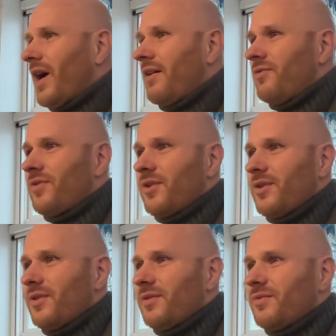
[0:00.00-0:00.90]
have,
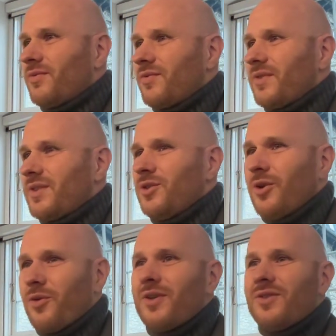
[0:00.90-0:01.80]

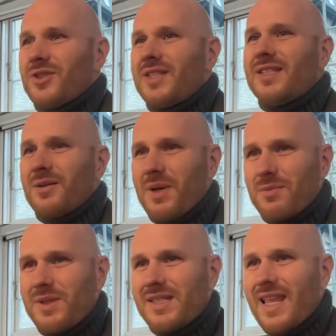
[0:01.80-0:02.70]
the system has
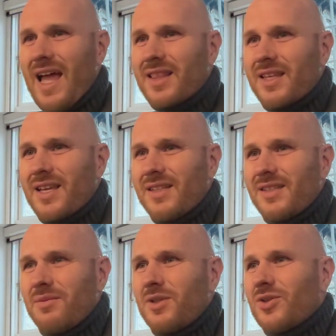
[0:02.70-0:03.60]
been stacked against
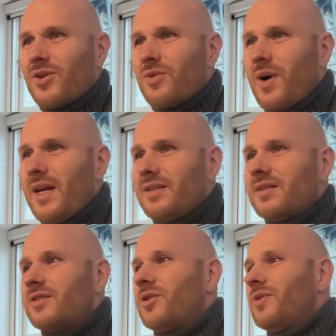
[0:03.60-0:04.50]
them in certain ways,
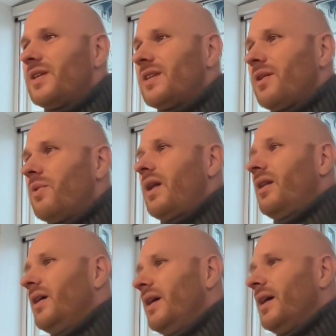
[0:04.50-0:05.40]
and so they say,
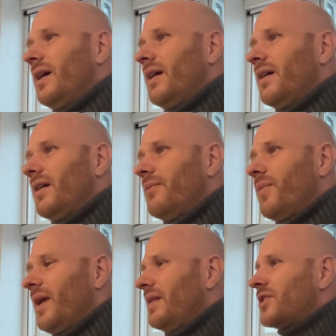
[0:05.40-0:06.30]
well,
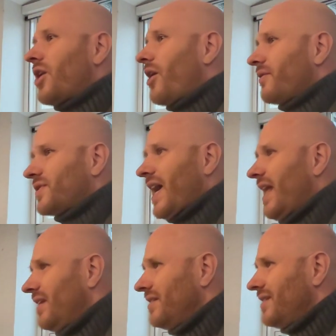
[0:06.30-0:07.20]
there's a lot of
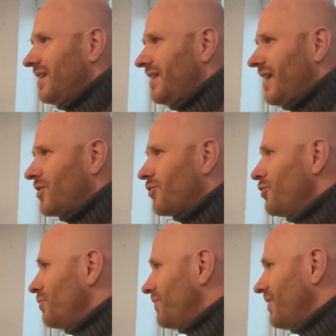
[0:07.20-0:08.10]
talent in that
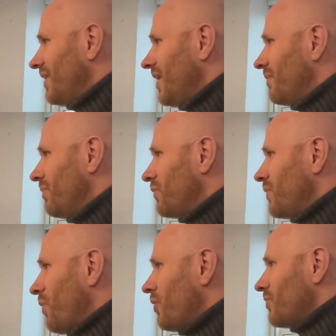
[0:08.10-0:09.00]
group, but we
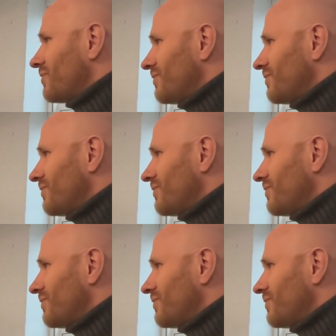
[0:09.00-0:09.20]
won't